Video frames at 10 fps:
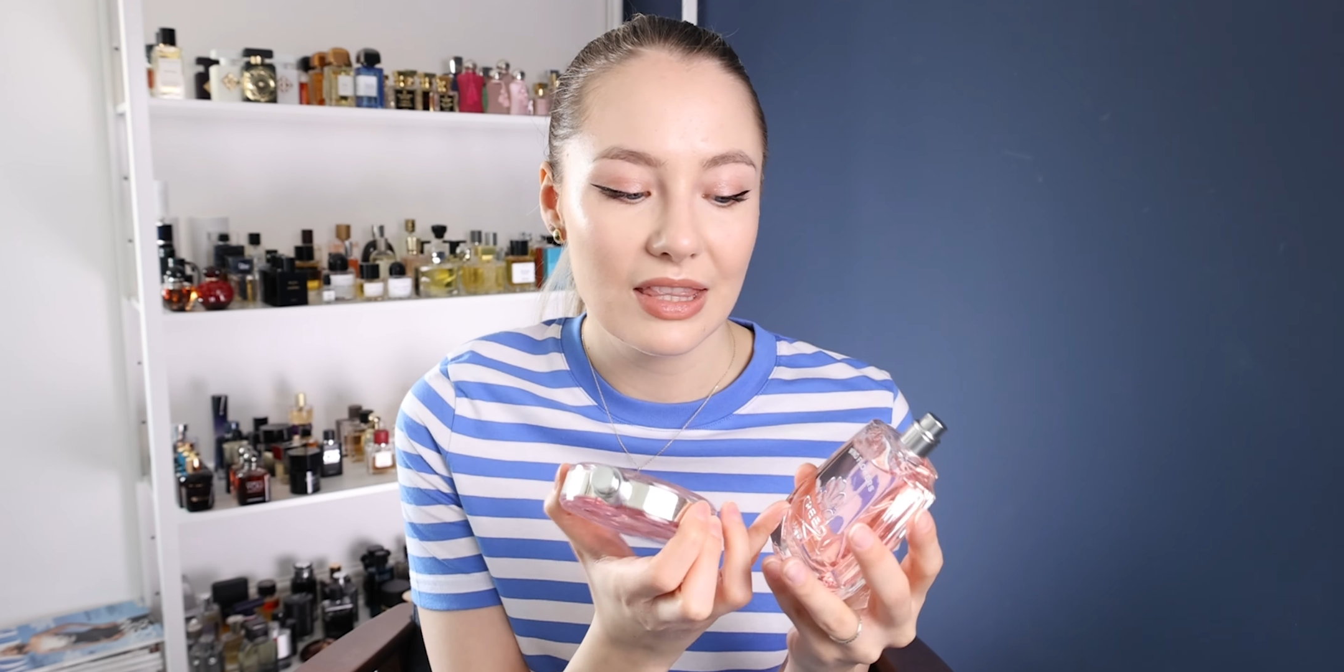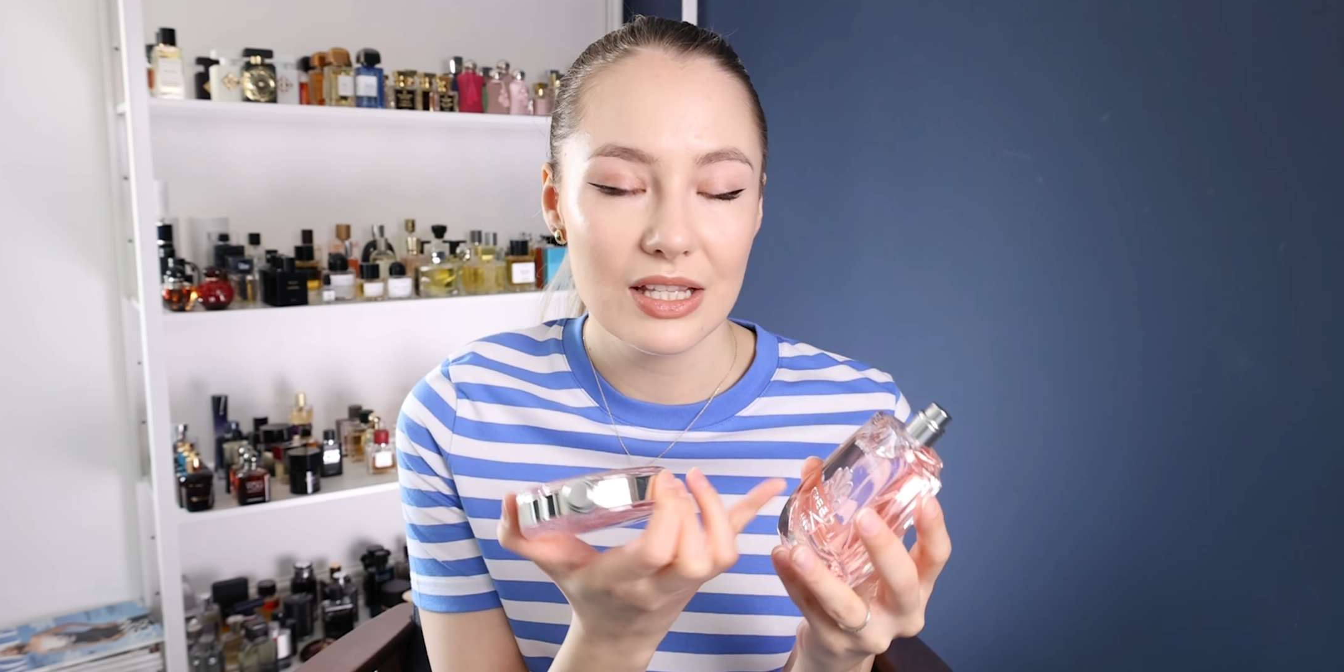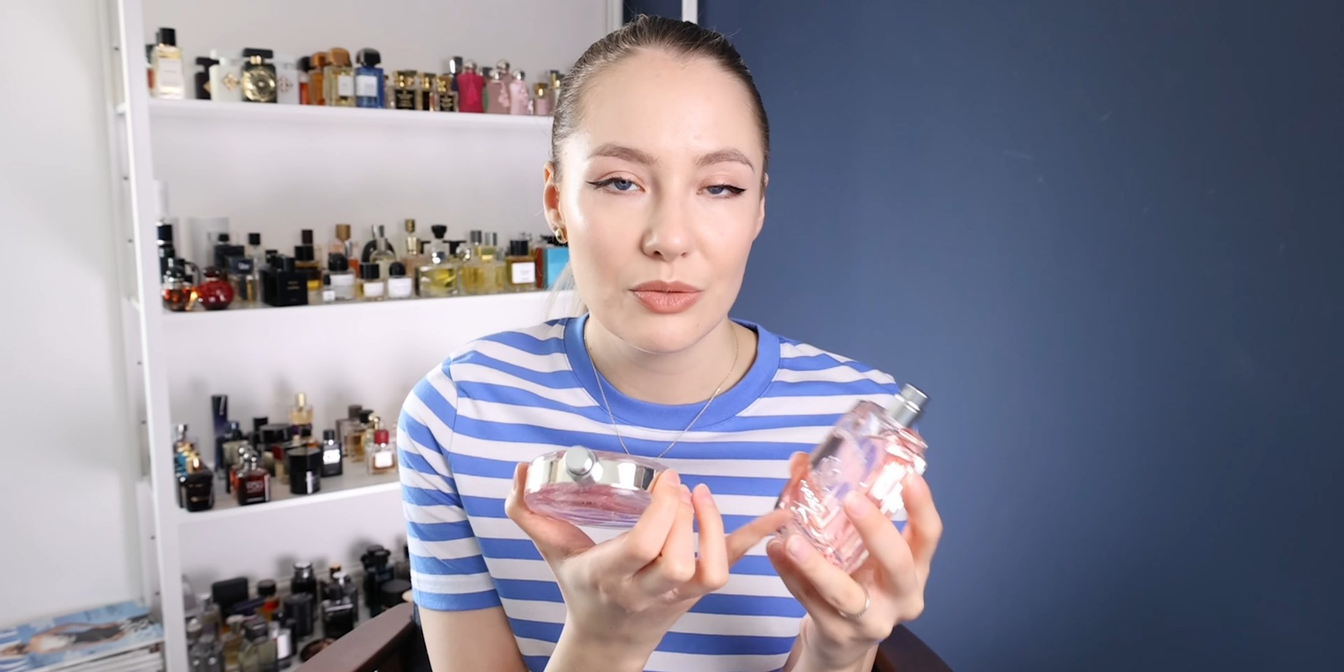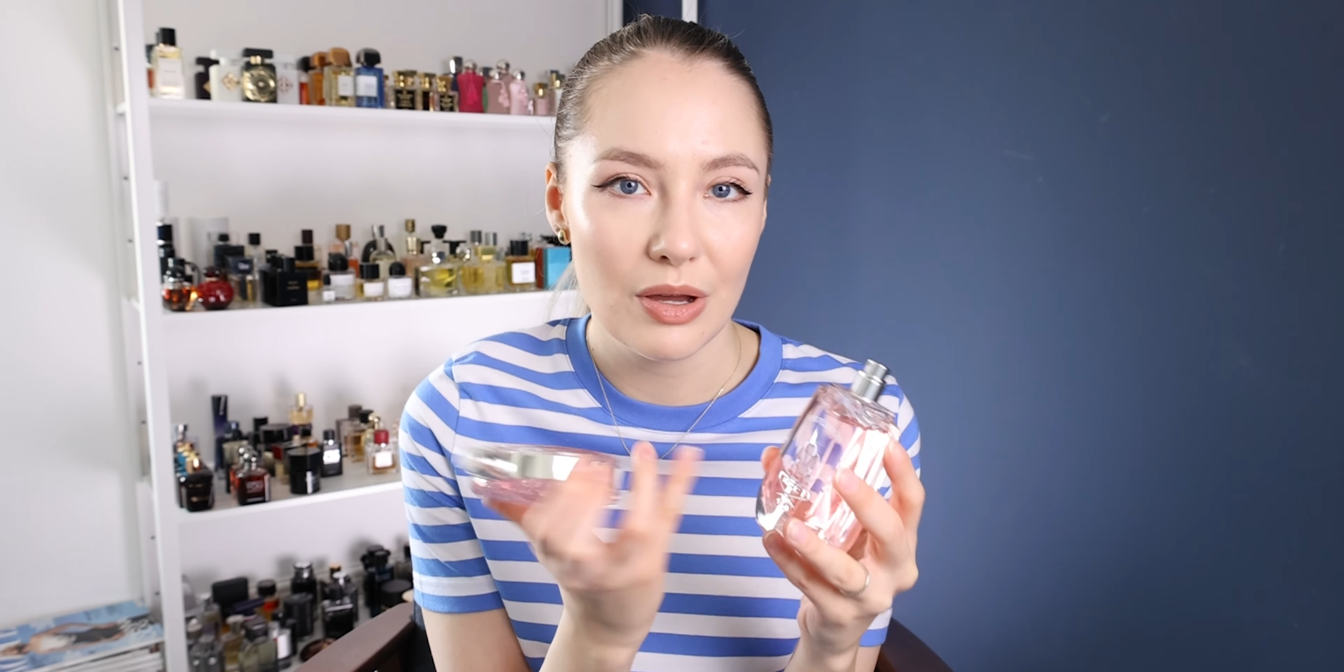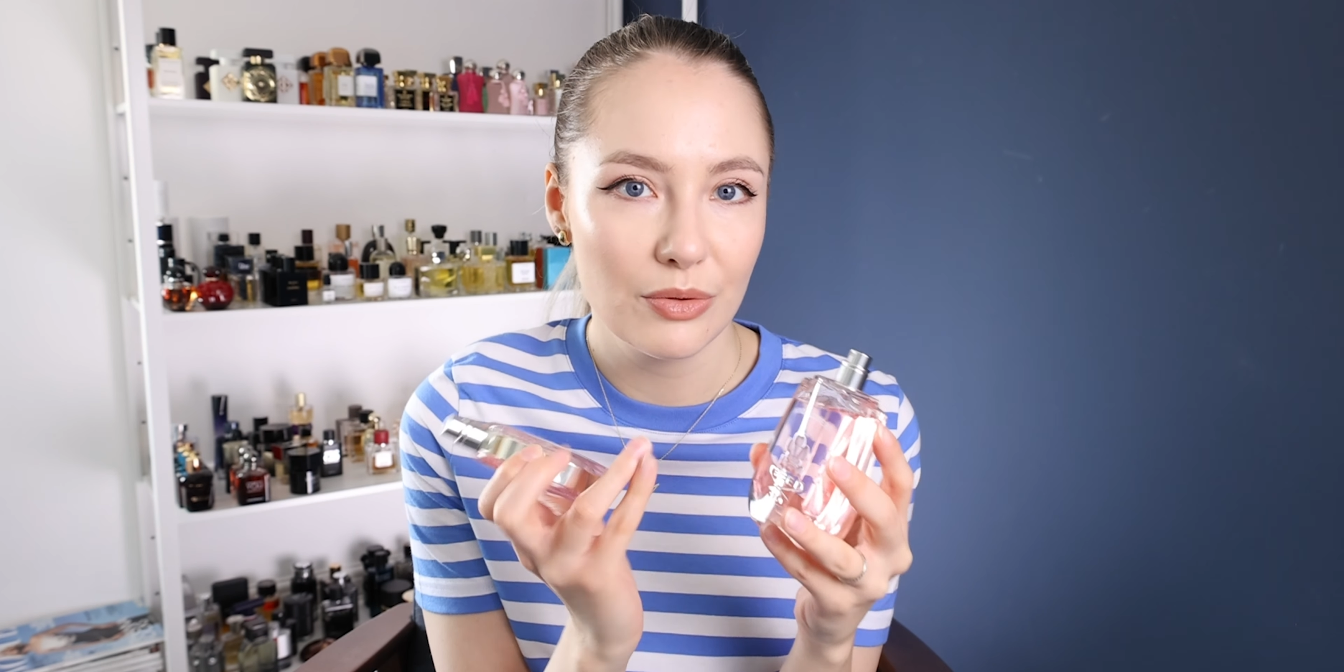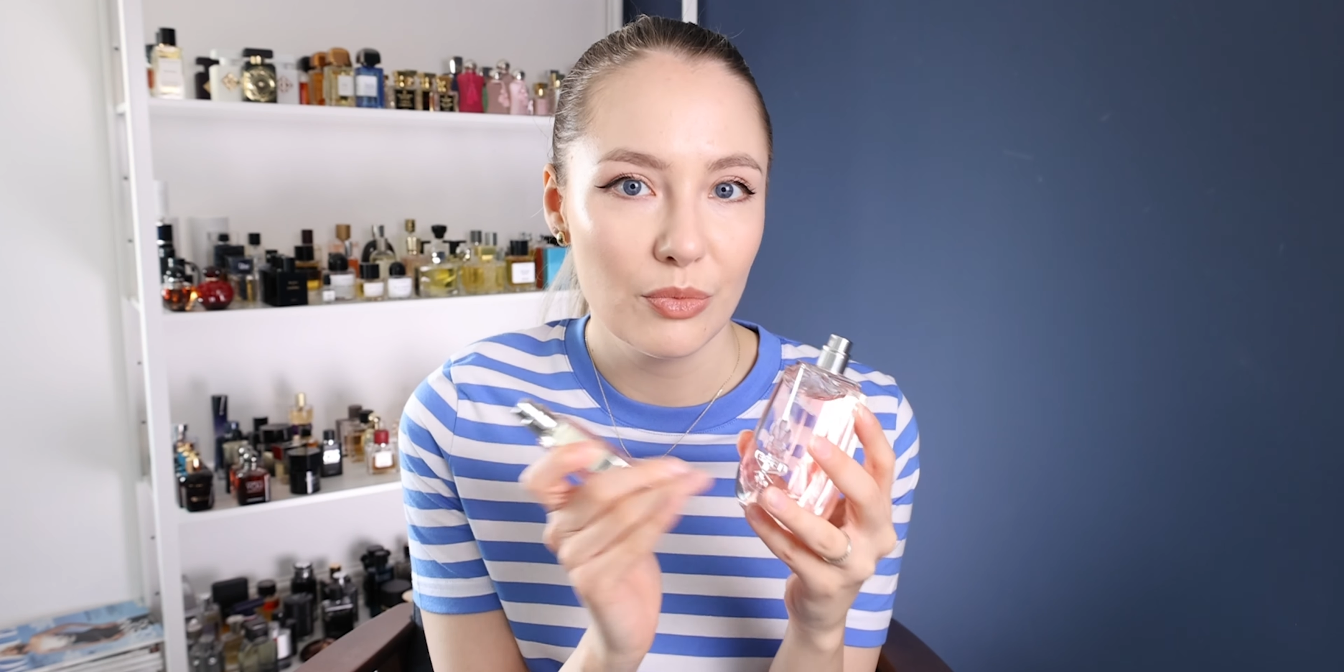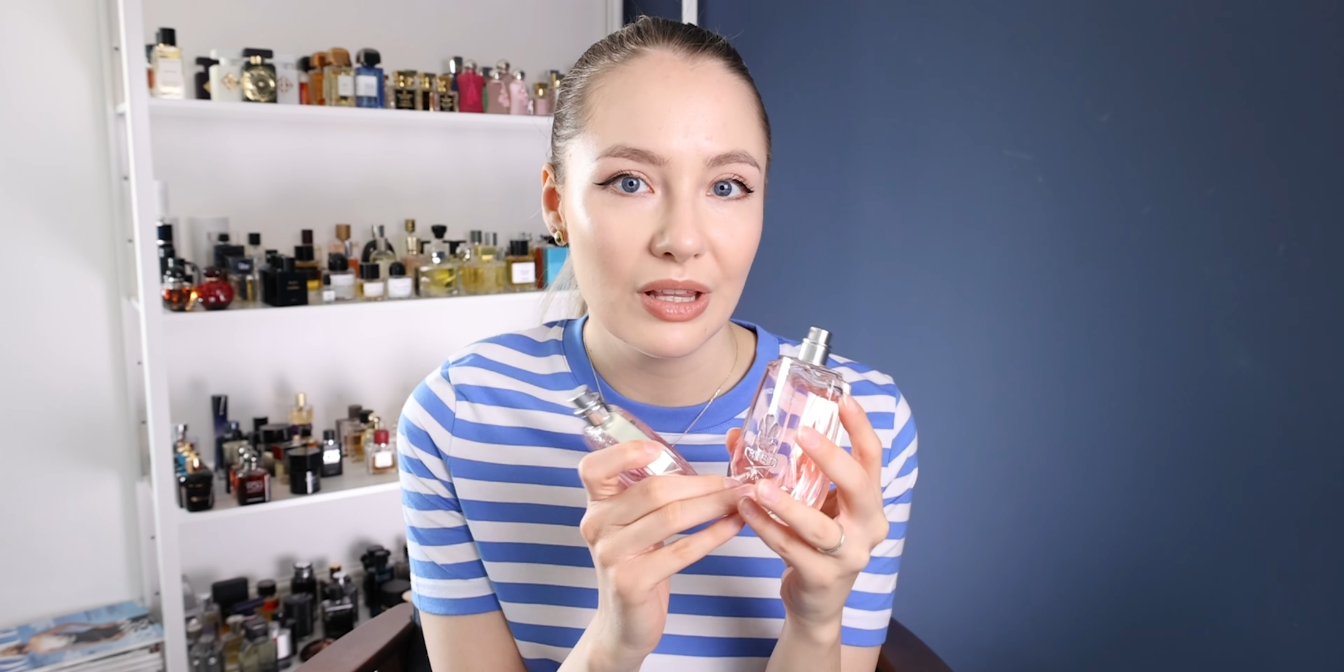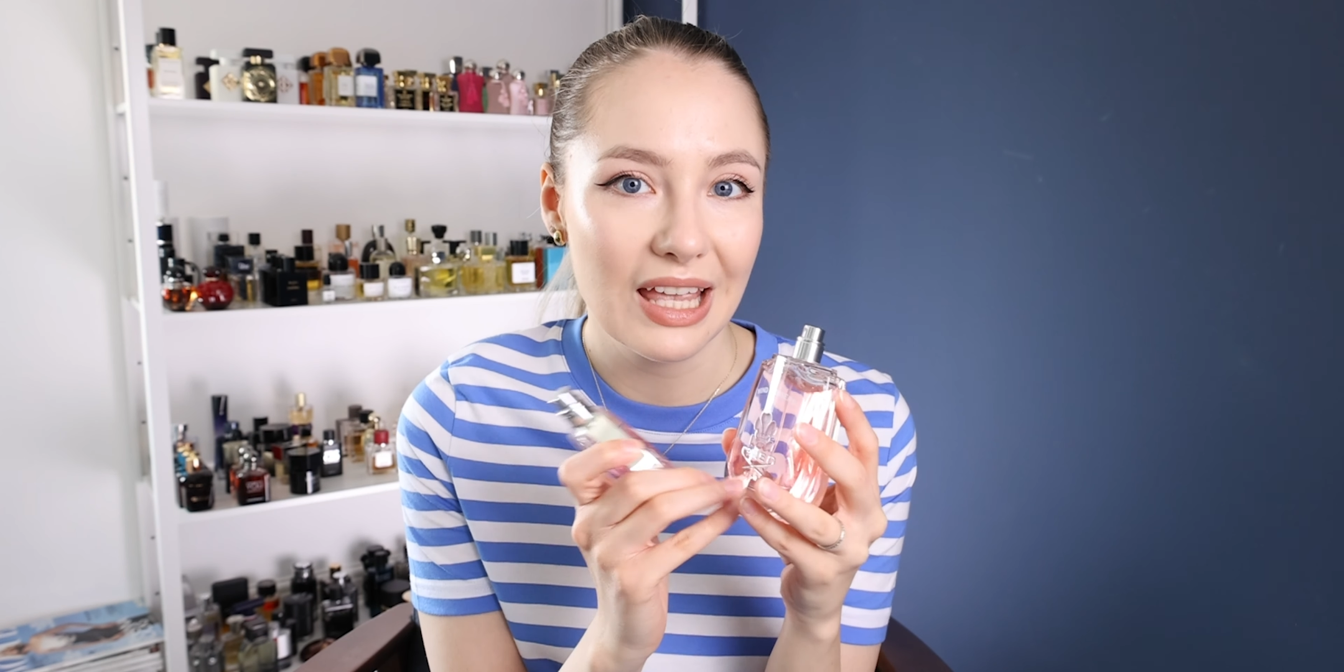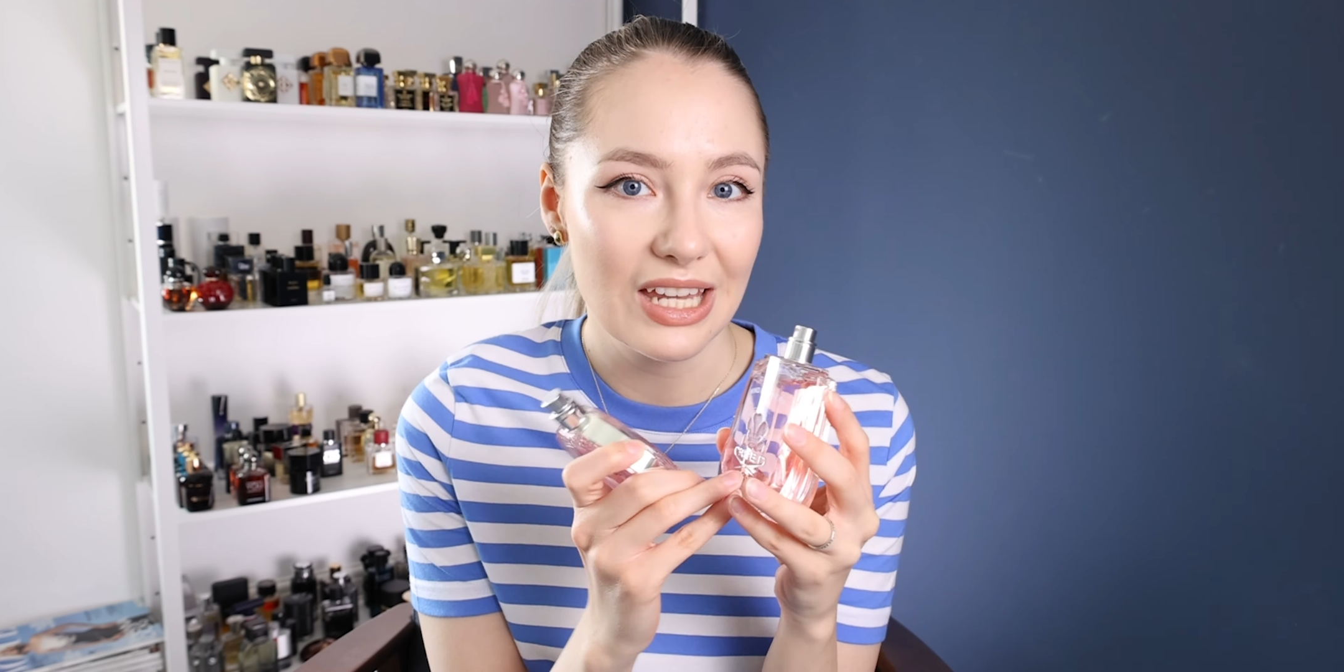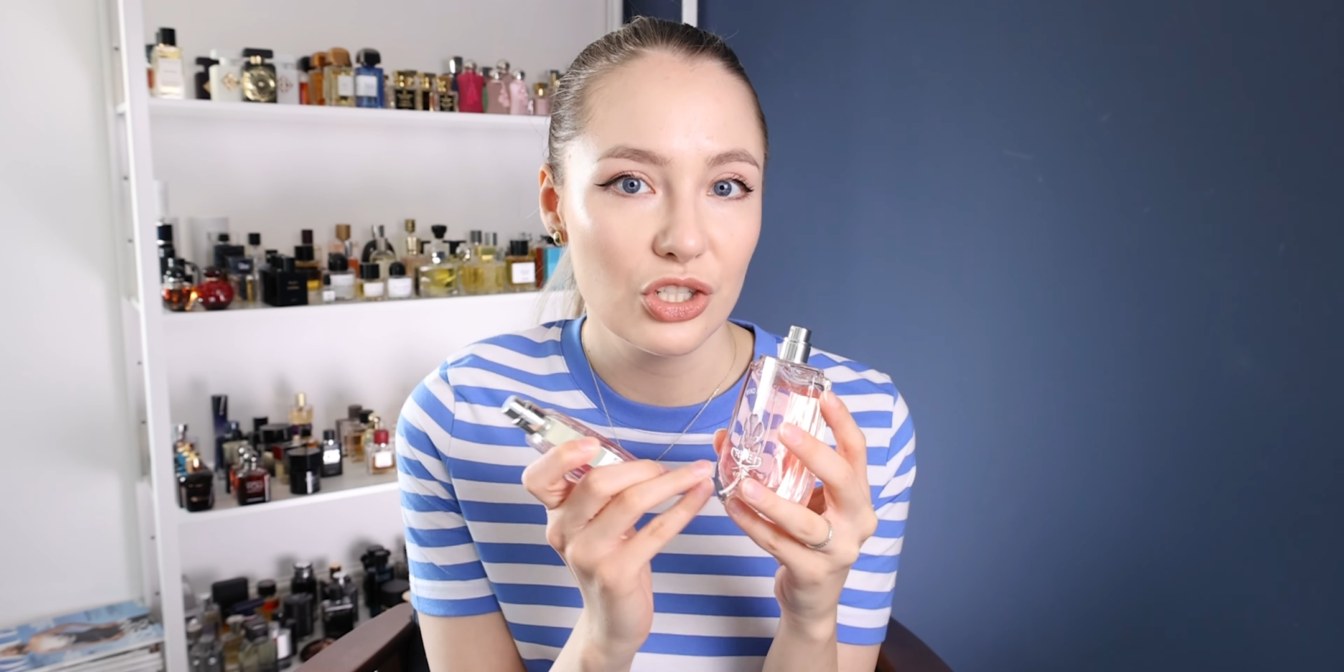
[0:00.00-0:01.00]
this one will get